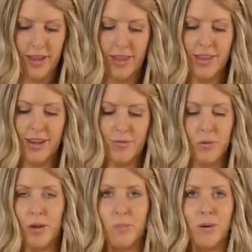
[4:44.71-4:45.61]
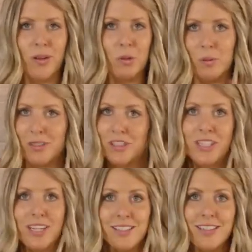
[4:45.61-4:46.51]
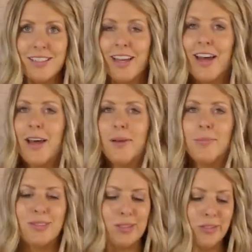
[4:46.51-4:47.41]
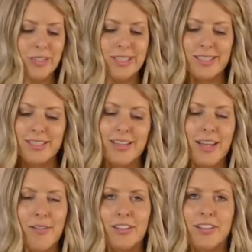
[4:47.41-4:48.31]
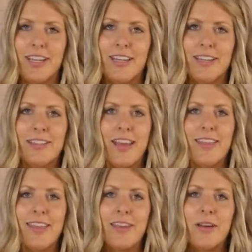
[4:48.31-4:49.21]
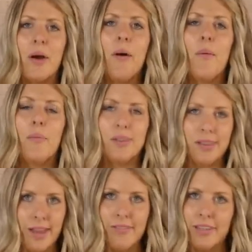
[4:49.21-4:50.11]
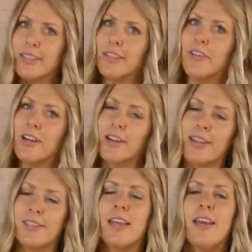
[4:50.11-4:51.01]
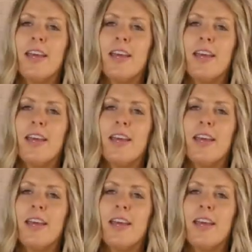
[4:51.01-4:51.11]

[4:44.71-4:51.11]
And then if you wanna put a little bit of cheese on top, serve it just like that with your kids and they will love it. All right, you guys,